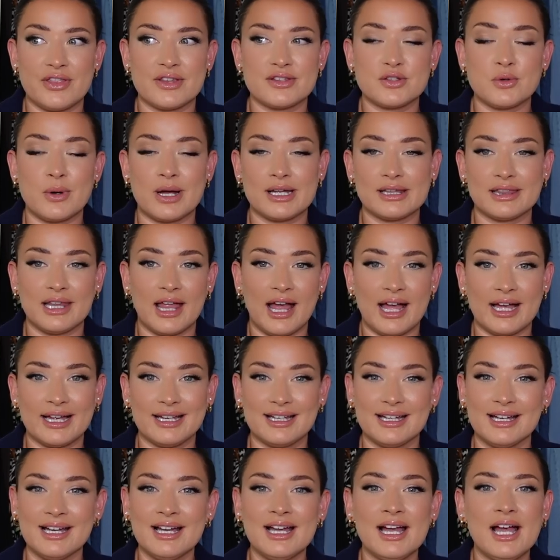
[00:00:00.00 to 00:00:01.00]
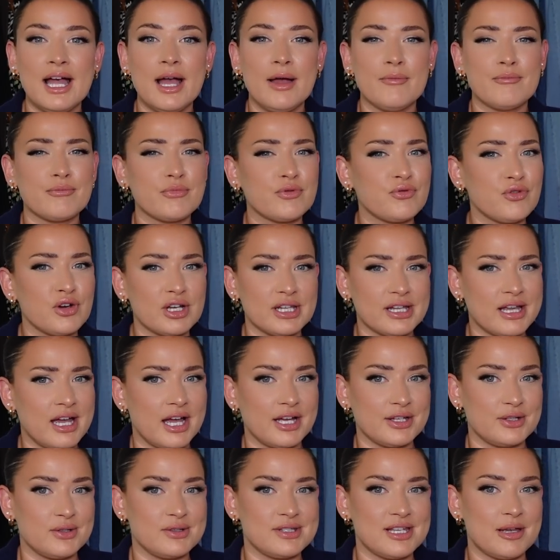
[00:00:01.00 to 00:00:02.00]
that's quite light, really
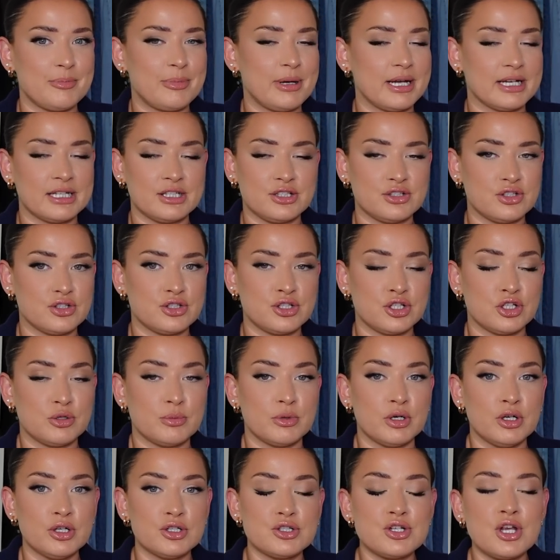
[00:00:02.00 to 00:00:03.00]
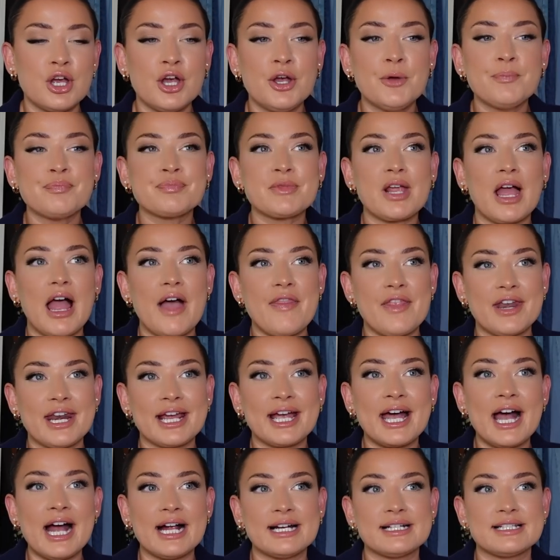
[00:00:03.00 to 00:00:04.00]
can't use that bag, it's just too much. And then I
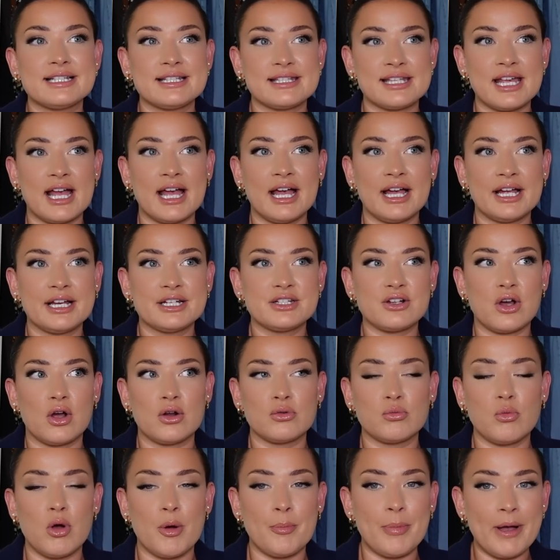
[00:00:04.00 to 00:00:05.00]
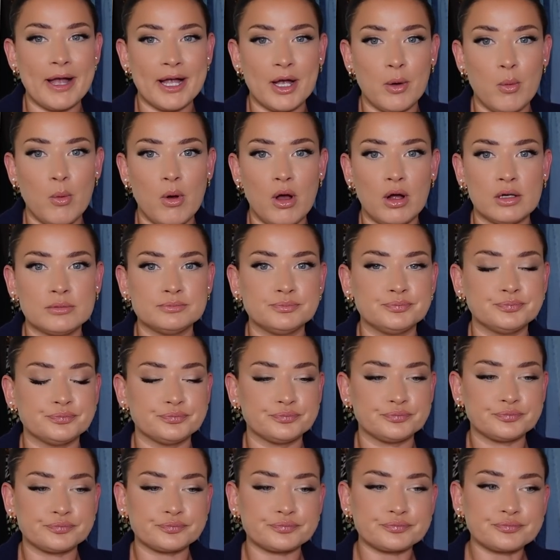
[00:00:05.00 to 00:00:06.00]
can't decide on what bag I want.
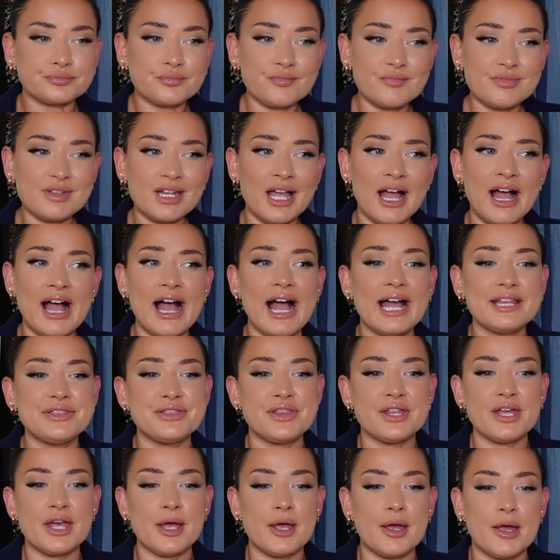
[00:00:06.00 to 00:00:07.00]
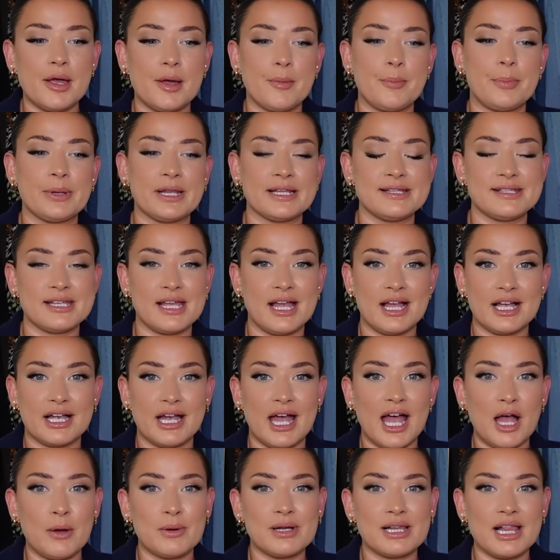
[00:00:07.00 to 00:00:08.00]
I had the Balenciaga
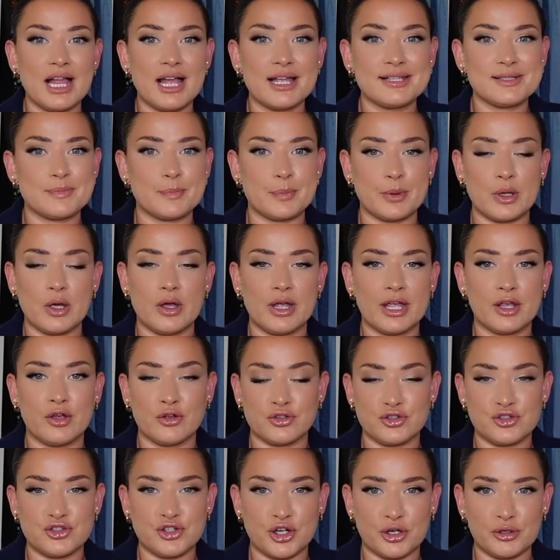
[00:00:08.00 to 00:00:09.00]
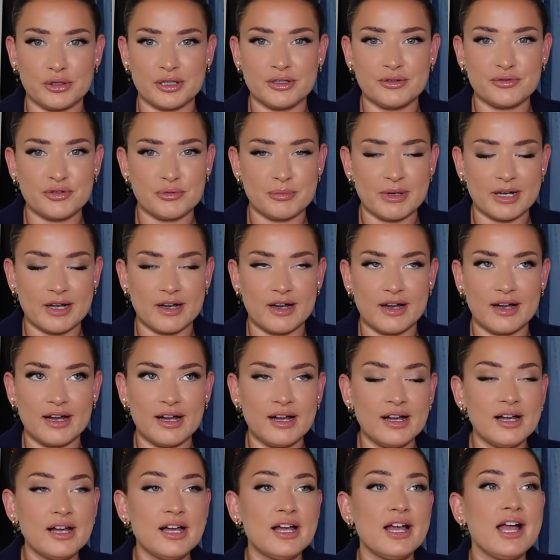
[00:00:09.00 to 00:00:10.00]
hourglass, but it got stolen from my
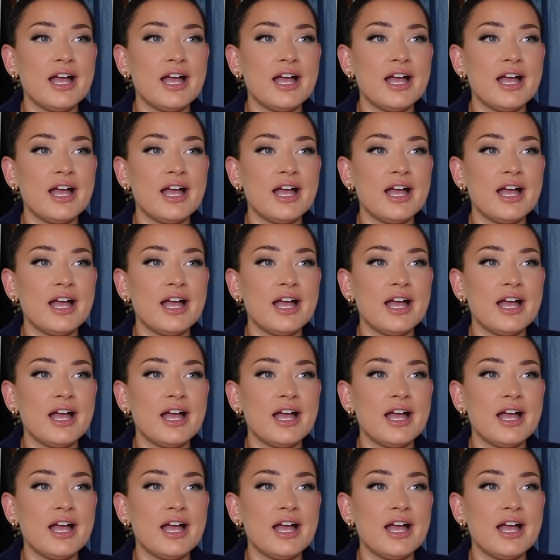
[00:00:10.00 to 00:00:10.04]
car.